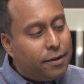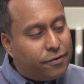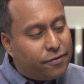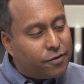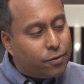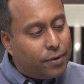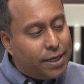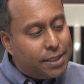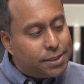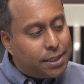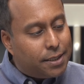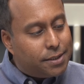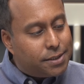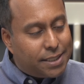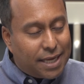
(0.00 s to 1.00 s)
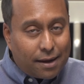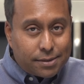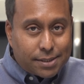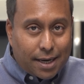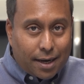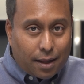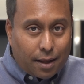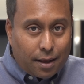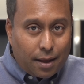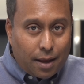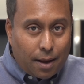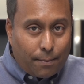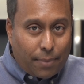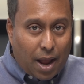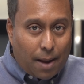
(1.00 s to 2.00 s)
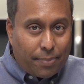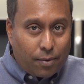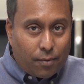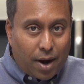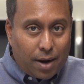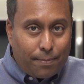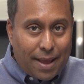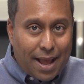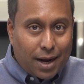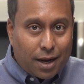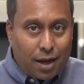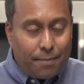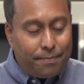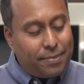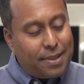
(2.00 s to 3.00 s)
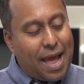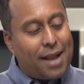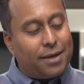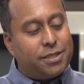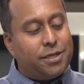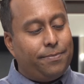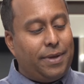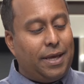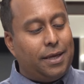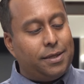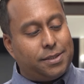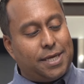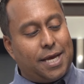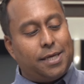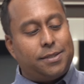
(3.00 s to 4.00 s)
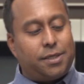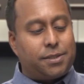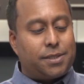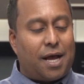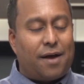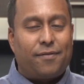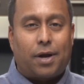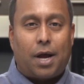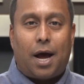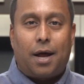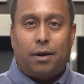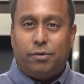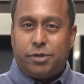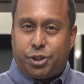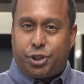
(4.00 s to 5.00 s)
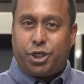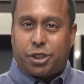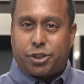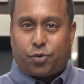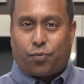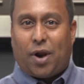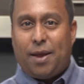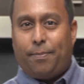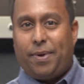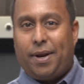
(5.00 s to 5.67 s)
you squeeze it and you see how it's kind of popping right back up. That to me says this avocado is just ripe